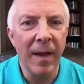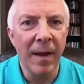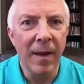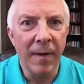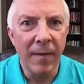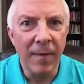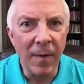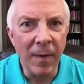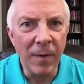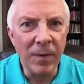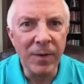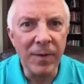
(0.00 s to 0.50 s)

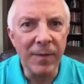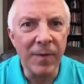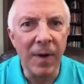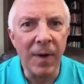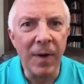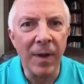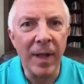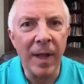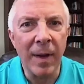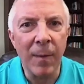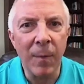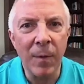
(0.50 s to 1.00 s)
First of
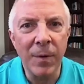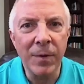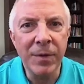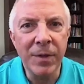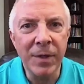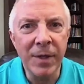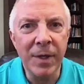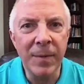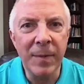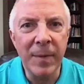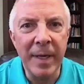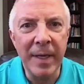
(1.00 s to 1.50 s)
all, I want
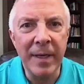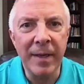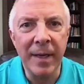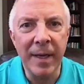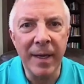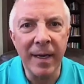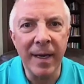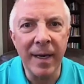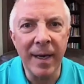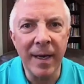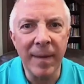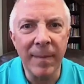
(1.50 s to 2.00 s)
you to be
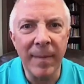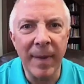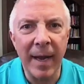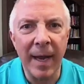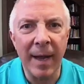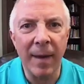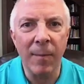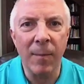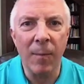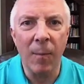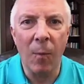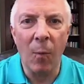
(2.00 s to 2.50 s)
thinking
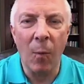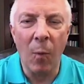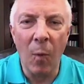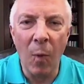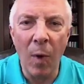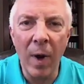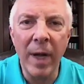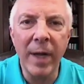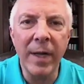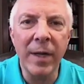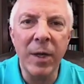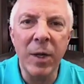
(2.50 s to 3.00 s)
about
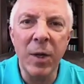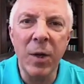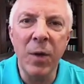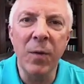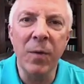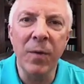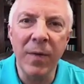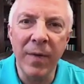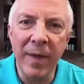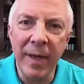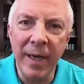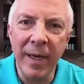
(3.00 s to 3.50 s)
what you
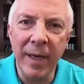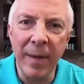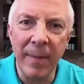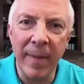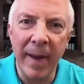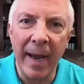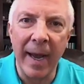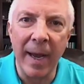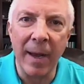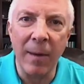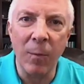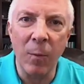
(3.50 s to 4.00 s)
think
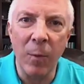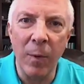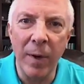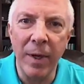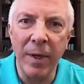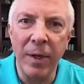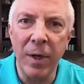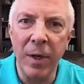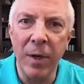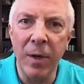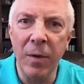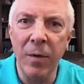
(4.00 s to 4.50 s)
about
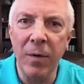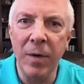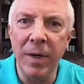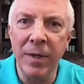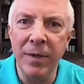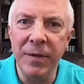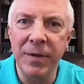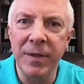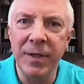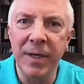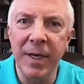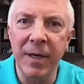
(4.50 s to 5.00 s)
when you
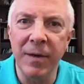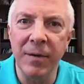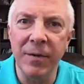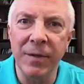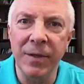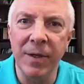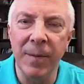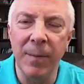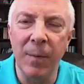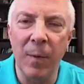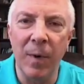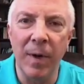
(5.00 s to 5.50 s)
consider
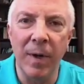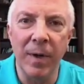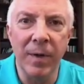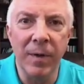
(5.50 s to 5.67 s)
someone